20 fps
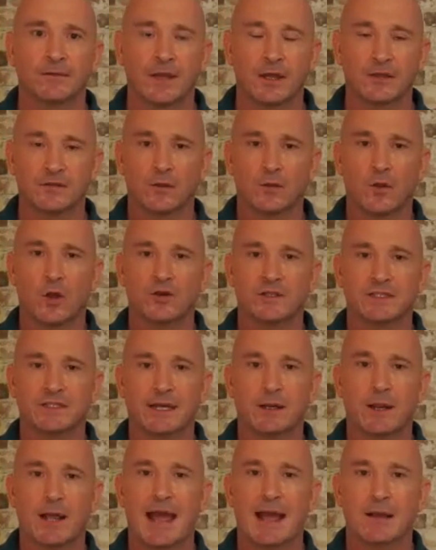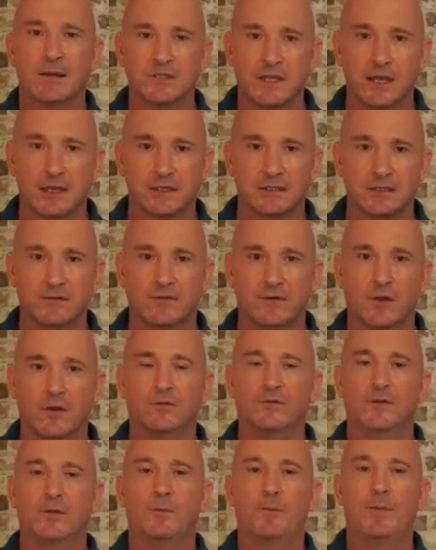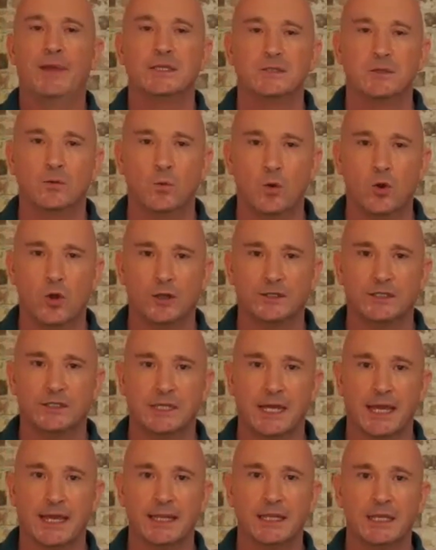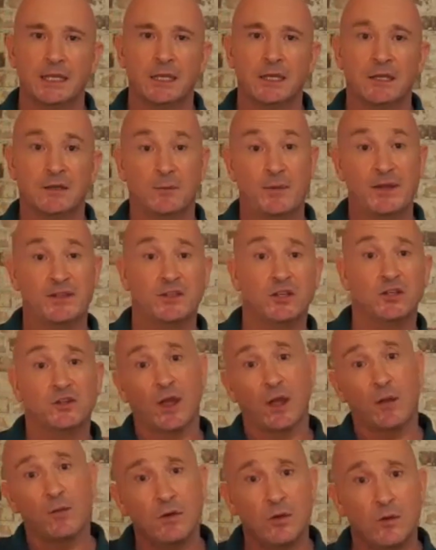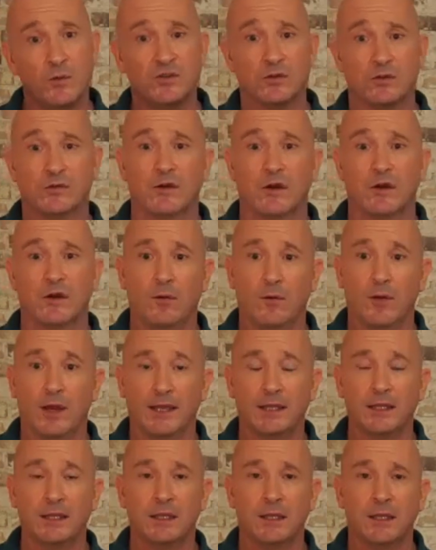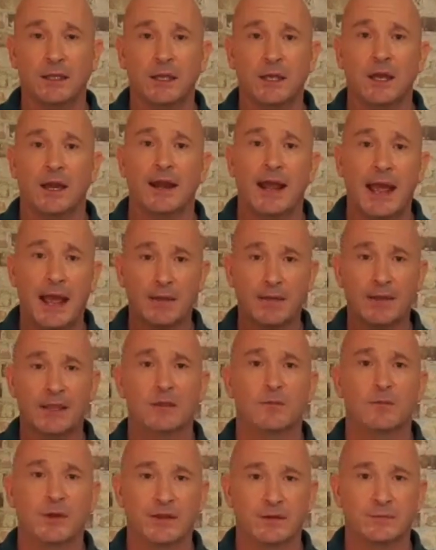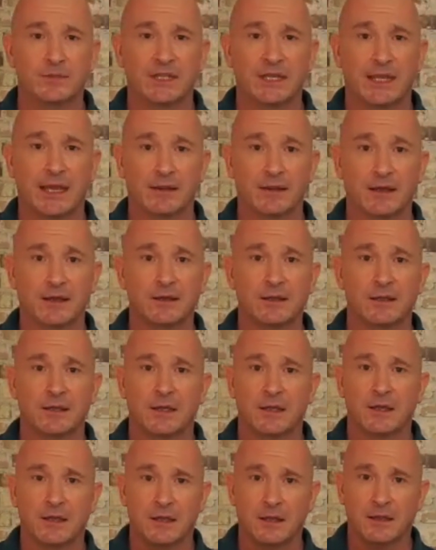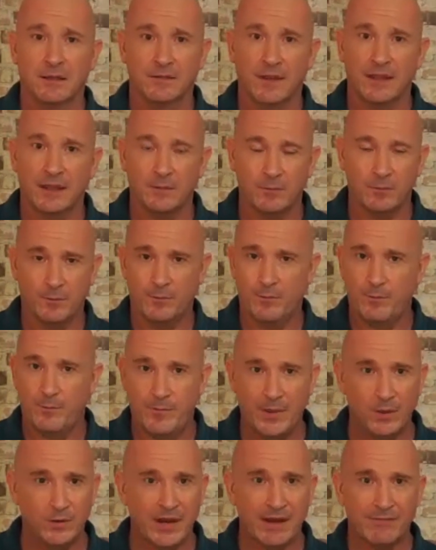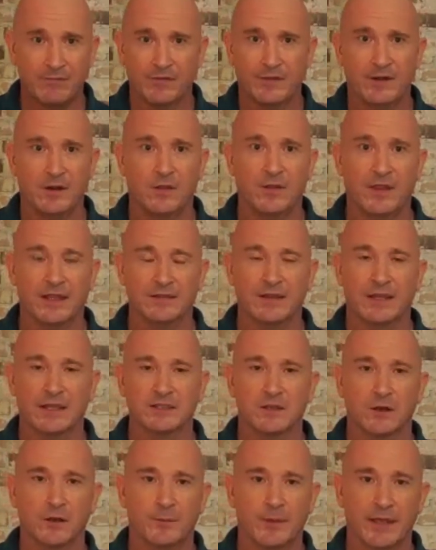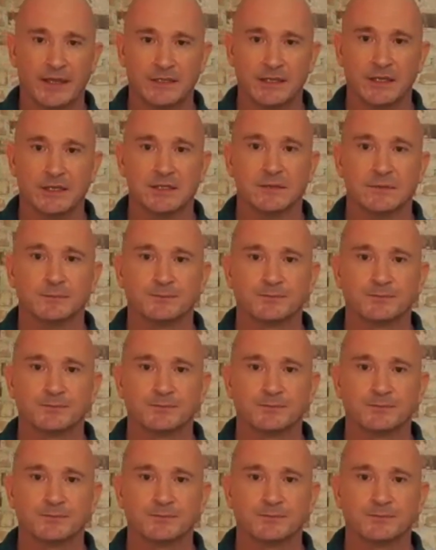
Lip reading: so understanding how sales evolve, the bits that work today, the bits that don't and we should throw away, and how they can bring them together. They build everything on that solid basis.